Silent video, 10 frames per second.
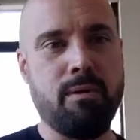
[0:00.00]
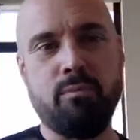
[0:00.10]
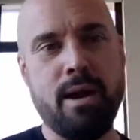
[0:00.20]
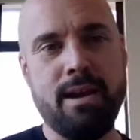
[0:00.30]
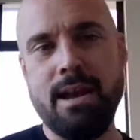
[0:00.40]

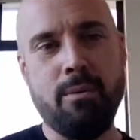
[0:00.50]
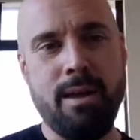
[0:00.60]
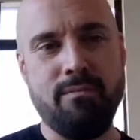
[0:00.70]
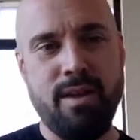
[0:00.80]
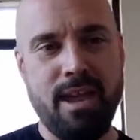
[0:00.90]
right now
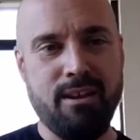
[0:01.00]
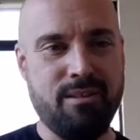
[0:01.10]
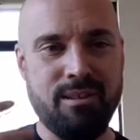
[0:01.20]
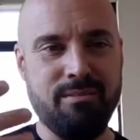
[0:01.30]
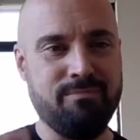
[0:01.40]
we have
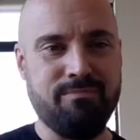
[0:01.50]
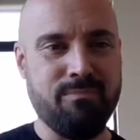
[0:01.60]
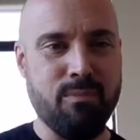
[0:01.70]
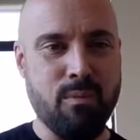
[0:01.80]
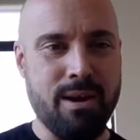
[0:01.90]
inks and
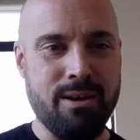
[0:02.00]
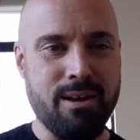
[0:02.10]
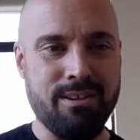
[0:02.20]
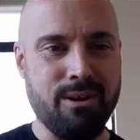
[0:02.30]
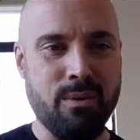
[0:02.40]

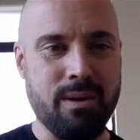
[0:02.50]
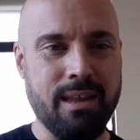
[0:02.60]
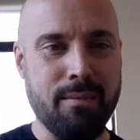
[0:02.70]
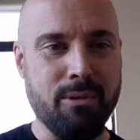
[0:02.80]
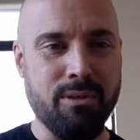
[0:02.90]
whatnot to go on
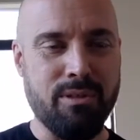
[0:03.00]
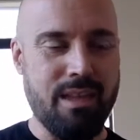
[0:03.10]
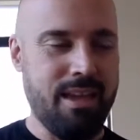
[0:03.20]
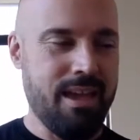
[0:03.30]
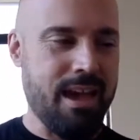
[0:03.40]
labels.
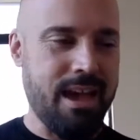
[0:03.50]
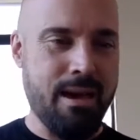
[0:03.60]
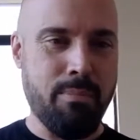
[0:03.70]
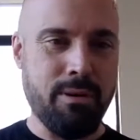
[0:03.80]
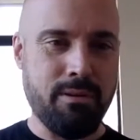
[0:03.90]

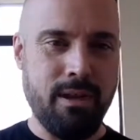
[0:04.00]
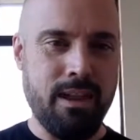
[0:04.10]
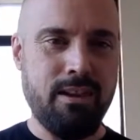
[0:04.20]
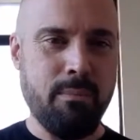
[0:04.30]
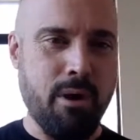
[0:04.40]
But
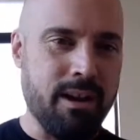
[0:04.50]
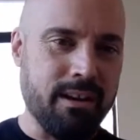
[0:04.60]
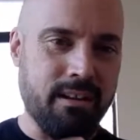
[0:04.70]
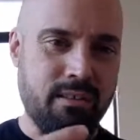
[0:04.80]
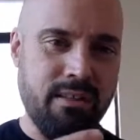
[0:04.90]
in the
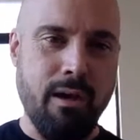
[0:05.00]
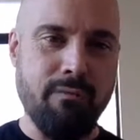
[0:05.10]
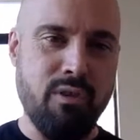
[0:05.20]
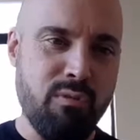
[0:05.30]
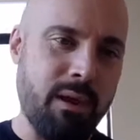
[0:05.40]
product
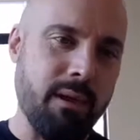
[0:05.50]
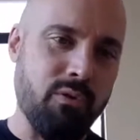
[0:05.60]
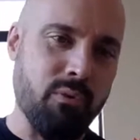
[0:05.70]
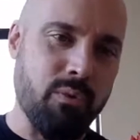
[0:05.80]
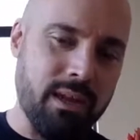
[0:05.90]
itself, this
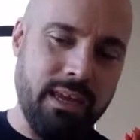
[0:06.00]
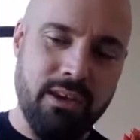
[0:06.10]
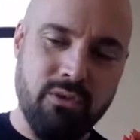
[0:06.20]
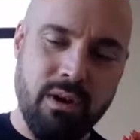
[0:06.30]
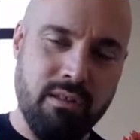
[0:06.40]
becomes a really
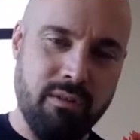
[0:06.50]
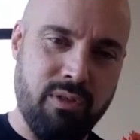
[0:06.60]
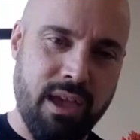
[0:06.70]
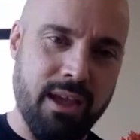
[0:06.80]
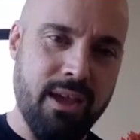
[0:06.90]
interesting
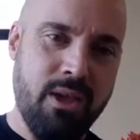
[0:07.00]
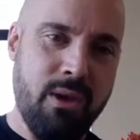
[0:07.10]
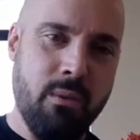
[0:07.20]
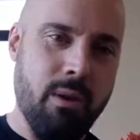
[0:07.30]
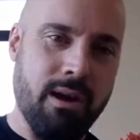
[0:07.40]
thing
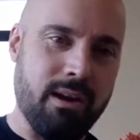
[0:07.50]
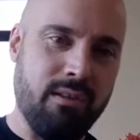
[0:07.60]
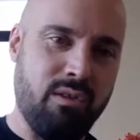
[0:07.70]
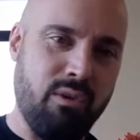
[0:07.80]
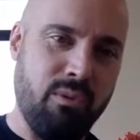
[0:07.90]
where a
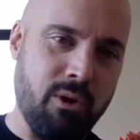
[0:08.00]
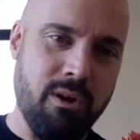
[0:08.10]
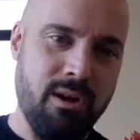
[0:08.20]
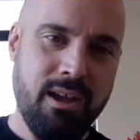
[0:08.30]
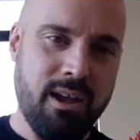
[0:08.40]

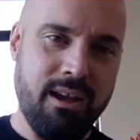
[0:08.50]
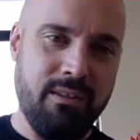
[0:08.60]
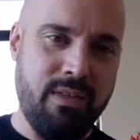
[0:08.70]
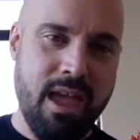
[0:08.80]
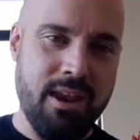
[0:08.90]
consumer
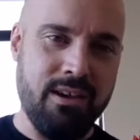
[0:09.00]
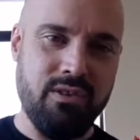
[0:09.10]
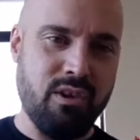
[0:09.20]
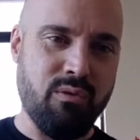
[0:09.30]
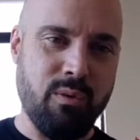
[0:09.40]
can then,
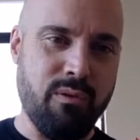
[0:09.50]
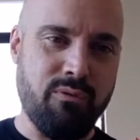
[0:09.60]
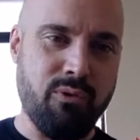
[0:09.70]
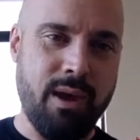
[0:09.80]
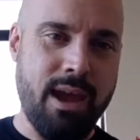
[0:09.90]
just with a
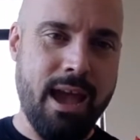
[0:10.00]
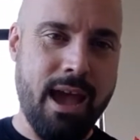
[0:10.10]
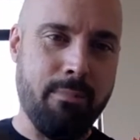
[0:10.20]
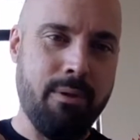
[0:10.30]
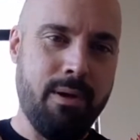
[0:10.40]
free
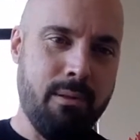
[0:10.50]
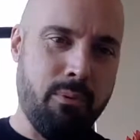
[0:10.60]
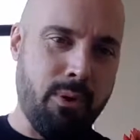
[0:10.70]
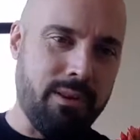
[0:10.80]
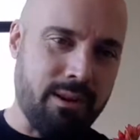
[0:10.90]
app,
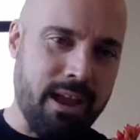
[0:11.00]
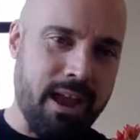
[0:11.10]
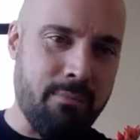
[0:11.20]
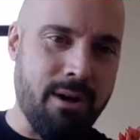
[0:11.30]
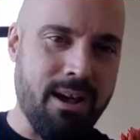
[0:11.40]
point their
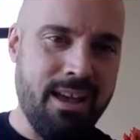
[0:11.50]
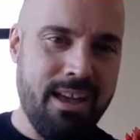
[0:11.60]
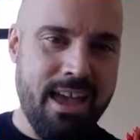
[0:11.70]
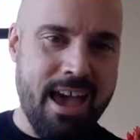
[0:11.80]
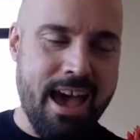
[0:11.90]
camera
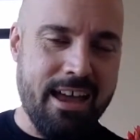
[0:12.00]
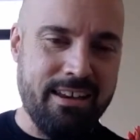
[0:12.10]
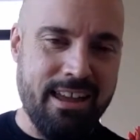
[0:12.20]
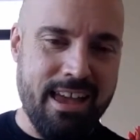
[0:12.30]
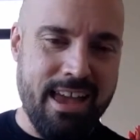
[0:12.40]

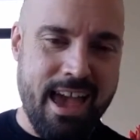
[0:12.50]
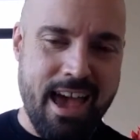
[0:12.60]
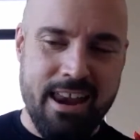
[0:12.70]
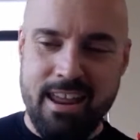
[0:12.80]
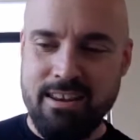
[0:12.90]
at
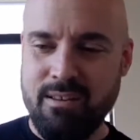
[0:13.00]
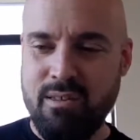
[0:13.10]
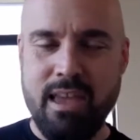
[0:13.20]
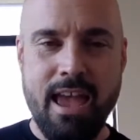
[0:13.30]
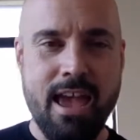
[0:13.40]
it and
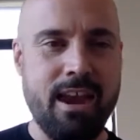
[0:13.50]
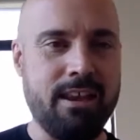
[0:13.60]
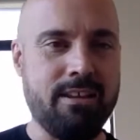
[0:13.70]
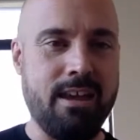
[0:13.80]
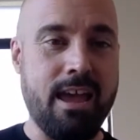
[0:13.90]
scan
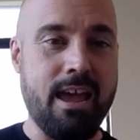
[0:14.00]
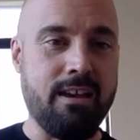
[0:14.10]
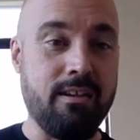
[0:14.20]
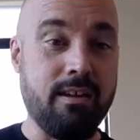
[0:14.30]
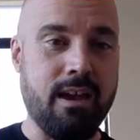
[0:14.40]
it,
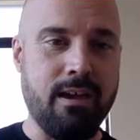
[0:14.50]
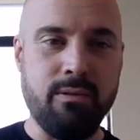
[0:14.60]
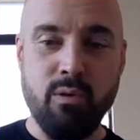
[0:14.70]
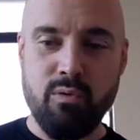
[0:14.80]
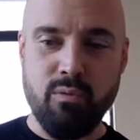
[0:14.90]
and
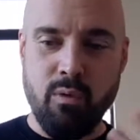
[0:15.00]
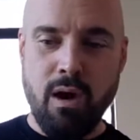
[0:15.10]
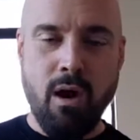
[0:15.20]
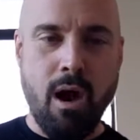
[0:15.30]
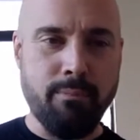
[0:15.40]
those
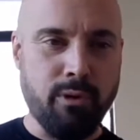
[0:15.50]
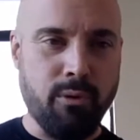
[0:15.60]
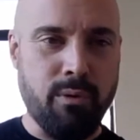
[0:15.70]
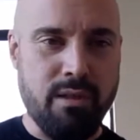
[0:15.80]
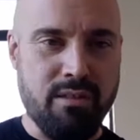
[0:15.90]

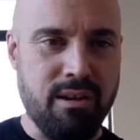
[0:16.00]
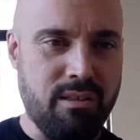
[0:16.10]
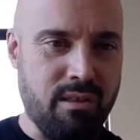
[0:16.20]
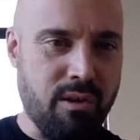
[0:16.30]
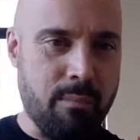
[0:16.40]
optical
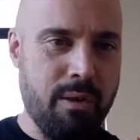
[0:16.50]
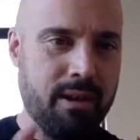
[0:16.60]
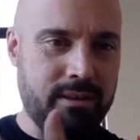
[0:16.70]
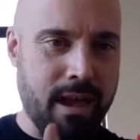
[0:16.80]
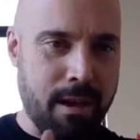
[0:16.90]
resonances are
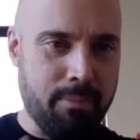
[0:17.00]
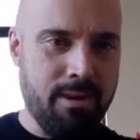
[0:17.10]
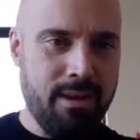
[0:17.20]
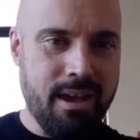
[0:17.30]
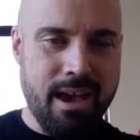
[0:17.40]
picked up
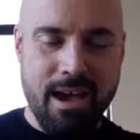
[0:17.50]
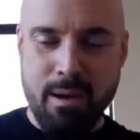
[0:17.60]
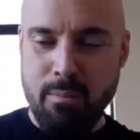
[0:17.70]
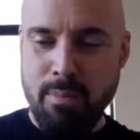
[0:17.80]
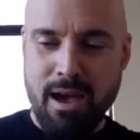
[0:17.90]

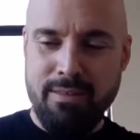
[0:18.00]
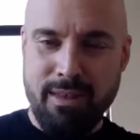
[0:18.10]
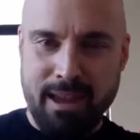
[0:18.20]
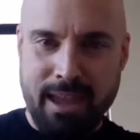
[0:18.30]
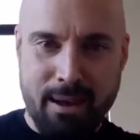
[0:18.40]
by
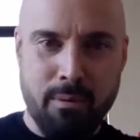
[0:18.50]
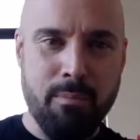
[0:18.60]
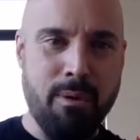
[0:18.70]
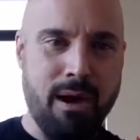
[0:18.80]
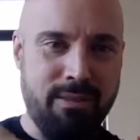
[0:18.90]
the camera,
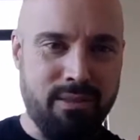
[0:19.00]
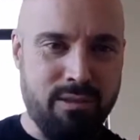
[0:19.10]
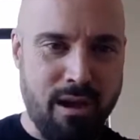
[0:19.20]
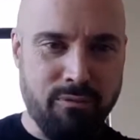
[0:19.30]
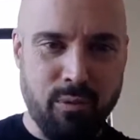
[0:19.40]
by the
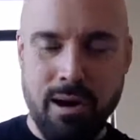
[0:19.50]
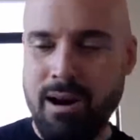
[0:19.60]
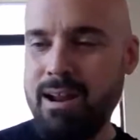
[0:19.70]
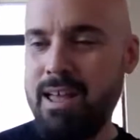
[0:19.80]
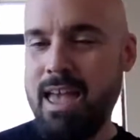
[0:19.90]

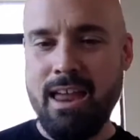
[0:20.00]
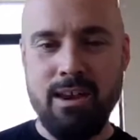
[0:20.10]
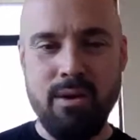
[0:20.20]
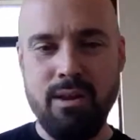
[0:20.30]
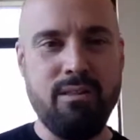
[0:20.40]
software,
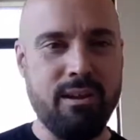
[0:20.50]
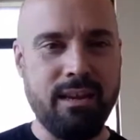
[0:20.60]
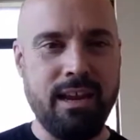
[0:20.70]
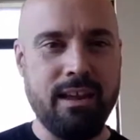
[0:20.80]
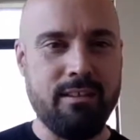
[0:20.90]
and you
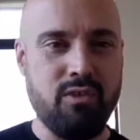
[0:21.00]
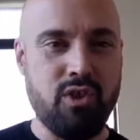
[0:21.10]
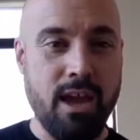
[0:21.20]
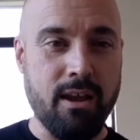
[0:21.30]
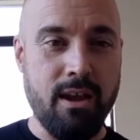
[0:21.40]
instantly get this
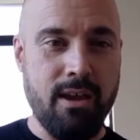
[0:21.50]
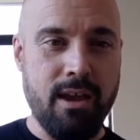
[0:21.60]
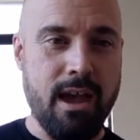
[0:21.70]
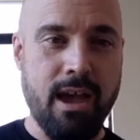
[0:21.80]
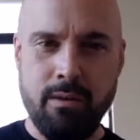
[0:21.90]
check.
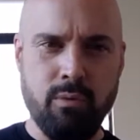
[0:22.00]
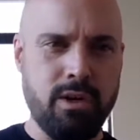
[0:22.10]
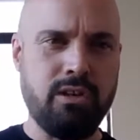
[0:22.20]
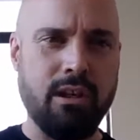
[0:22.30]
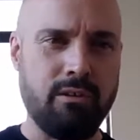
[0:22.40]
It
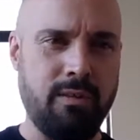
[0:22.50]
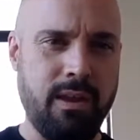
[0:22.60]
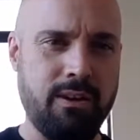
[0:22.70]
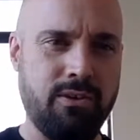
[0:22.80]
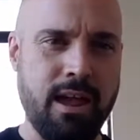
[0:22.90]
reaches out to
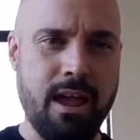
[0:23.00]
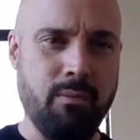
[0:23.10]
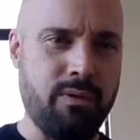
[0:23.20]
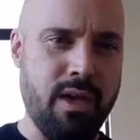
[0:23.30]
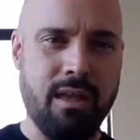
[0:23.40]
the internet
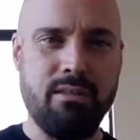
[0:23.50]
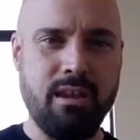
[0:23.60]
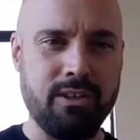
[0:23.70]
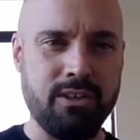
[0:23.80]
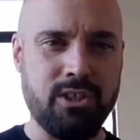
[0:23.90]
with that
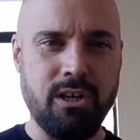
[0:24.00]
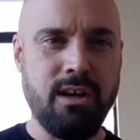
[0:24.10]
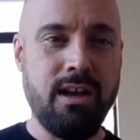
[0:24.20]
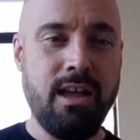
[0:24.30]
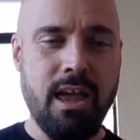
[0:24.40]

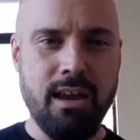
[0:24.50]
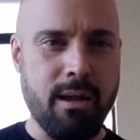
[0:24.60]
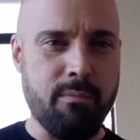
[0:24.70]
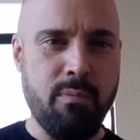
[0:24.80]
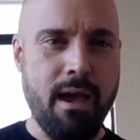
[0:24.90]
signature, and it
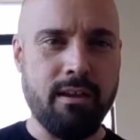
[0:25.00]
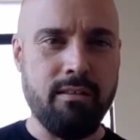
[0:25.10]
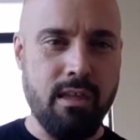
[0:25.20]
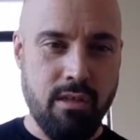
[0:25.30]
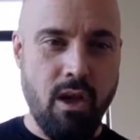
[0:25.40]
comes back
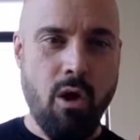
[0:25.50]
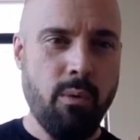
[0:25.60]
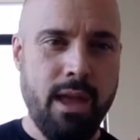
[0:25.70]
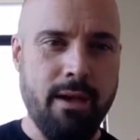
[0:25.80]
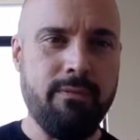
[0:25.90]
and says,
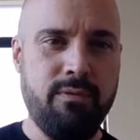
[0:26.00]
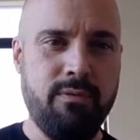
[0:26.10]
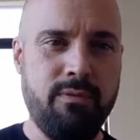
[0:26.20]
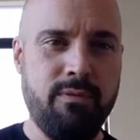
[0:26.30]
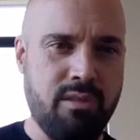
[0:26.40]
oh yeah,
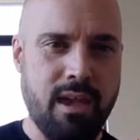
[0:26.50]
this is